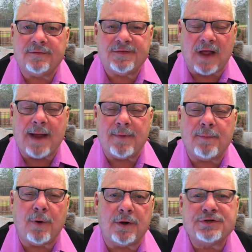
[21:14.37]

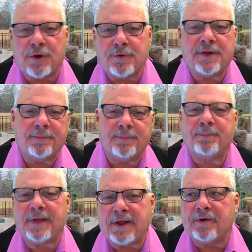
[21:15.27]
Simon, Bar-Jonah,
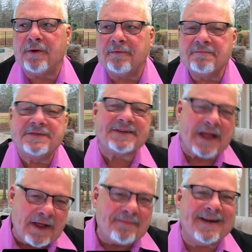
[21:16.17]
Peter,
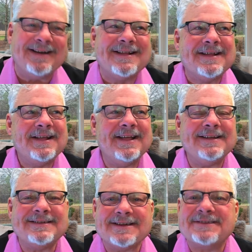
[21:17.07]
Simon,
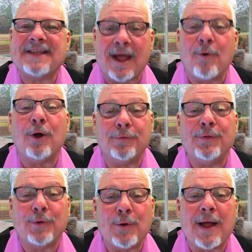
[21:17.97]
he says, thou art
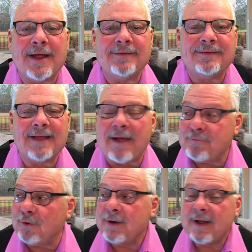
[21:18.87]
the Christ.
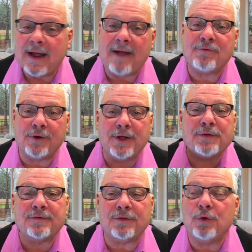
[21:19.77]
After he
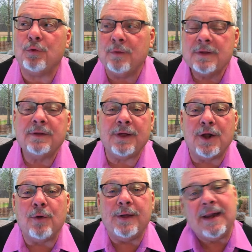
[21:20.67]
goes through, you
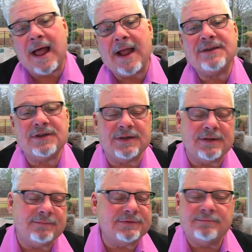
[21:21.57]
know,
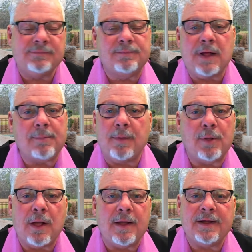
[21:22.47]
Elijah, blah, blah,
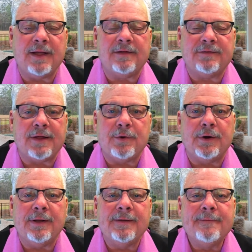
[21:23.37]
blah,
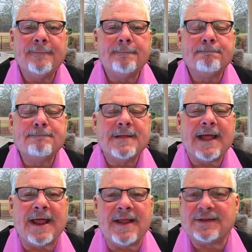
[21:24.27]
etc.
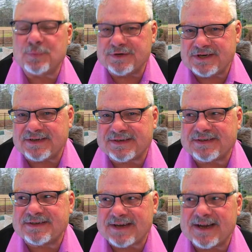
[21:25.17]
And that's when
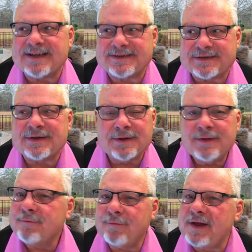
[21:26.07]
Jesus says,
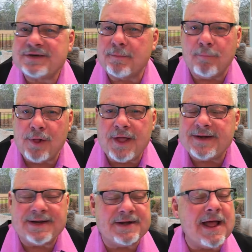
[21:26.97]
flesh and
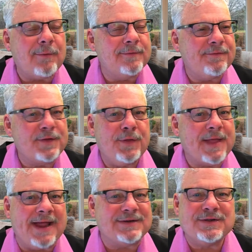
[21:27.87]
blood did not reveal
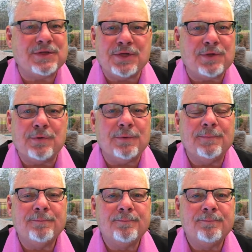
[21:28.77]
that to you,